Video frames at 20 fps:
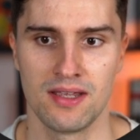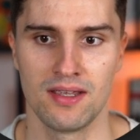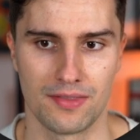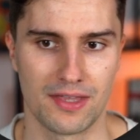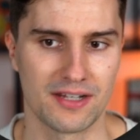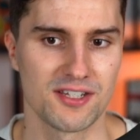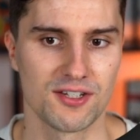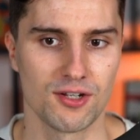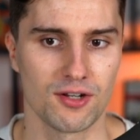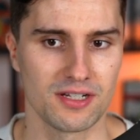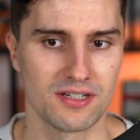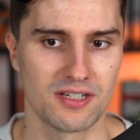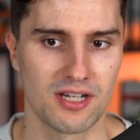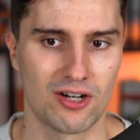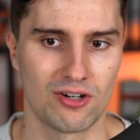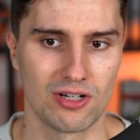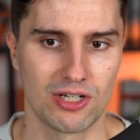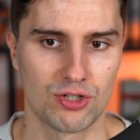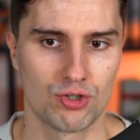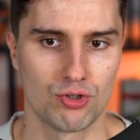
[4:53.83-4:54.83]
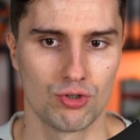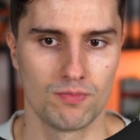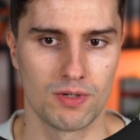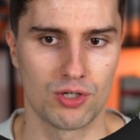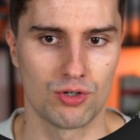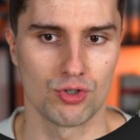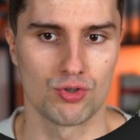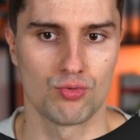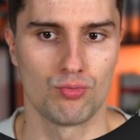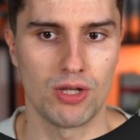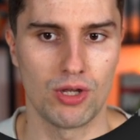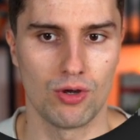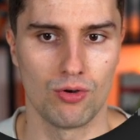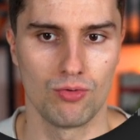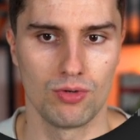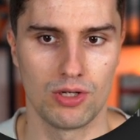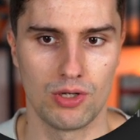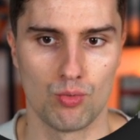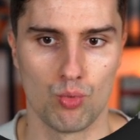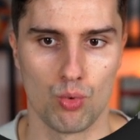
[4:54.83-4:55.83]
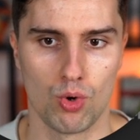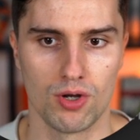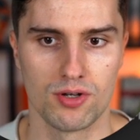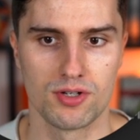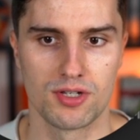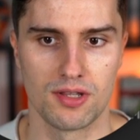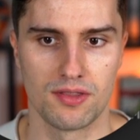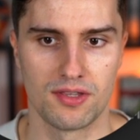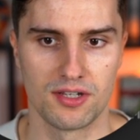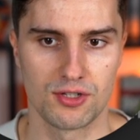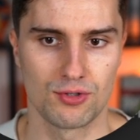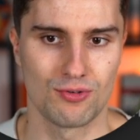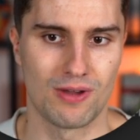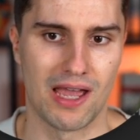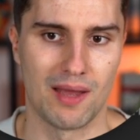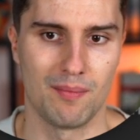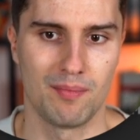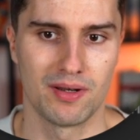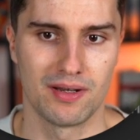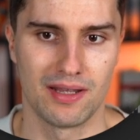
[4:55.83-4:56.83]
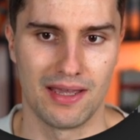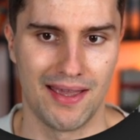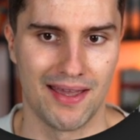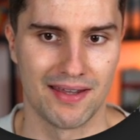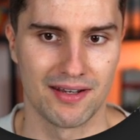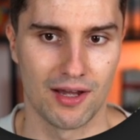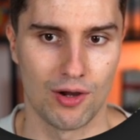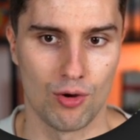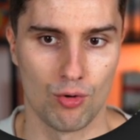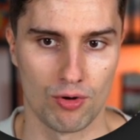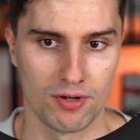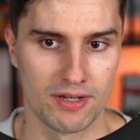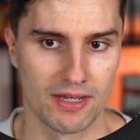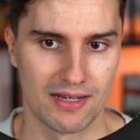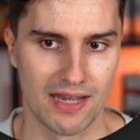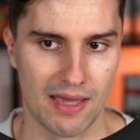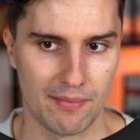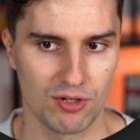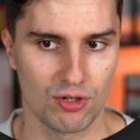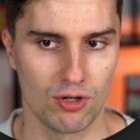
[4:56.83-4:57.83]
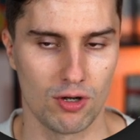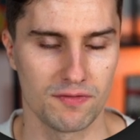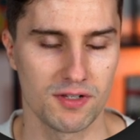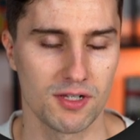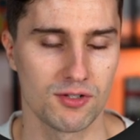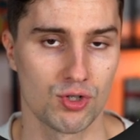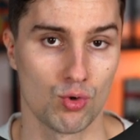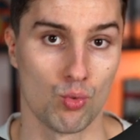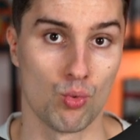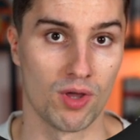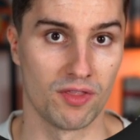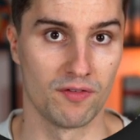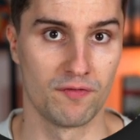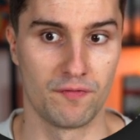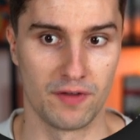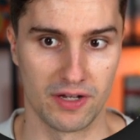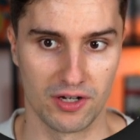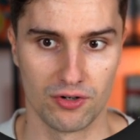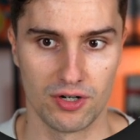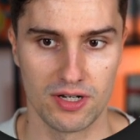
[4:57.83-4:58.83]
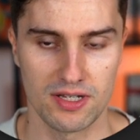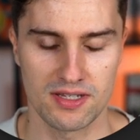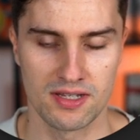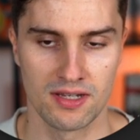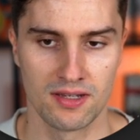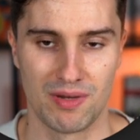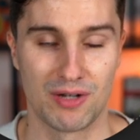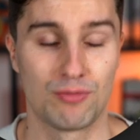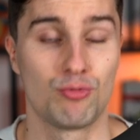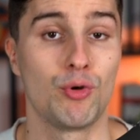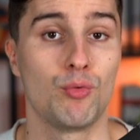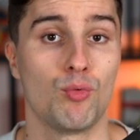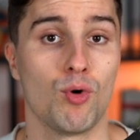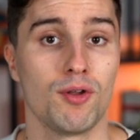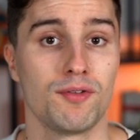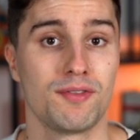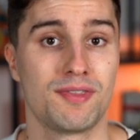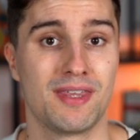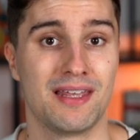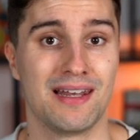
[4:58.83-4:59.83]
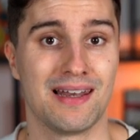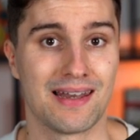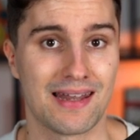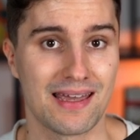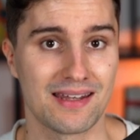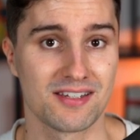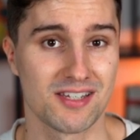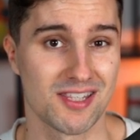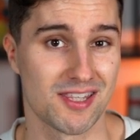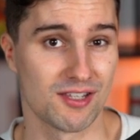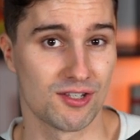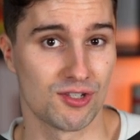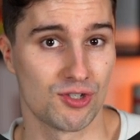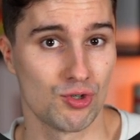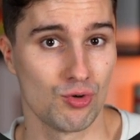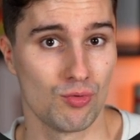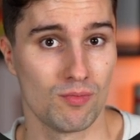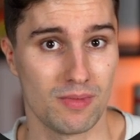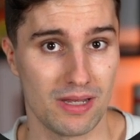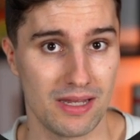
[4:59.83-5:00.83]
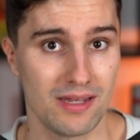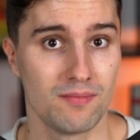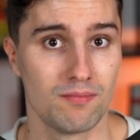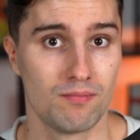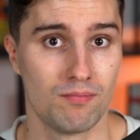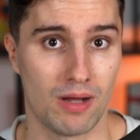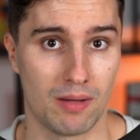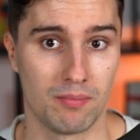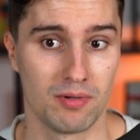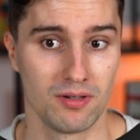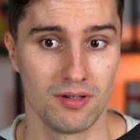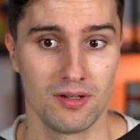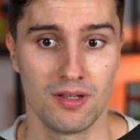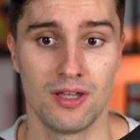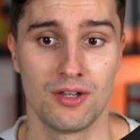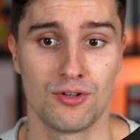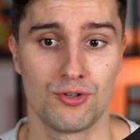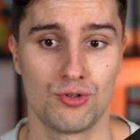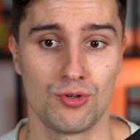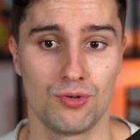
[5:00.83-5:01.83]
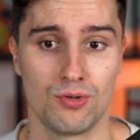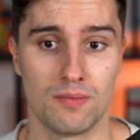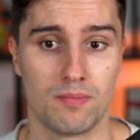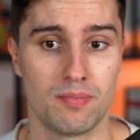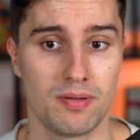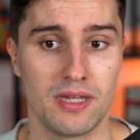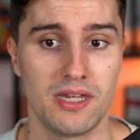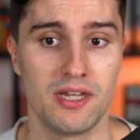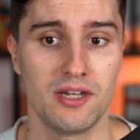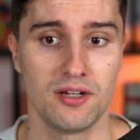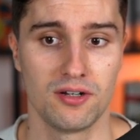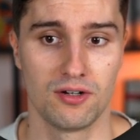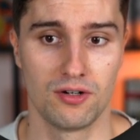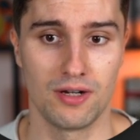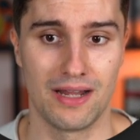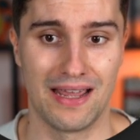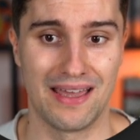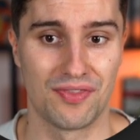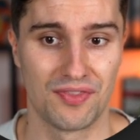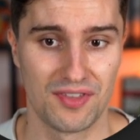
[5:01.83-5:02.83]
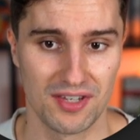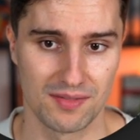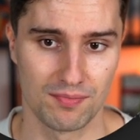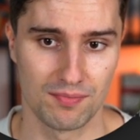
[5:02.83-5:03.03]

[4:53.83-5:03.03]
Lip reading: That's not entirely true because we only want this to happen at our dynamic offset, so where the finger is, but we want the lens, the zoom in bubble, to appear at this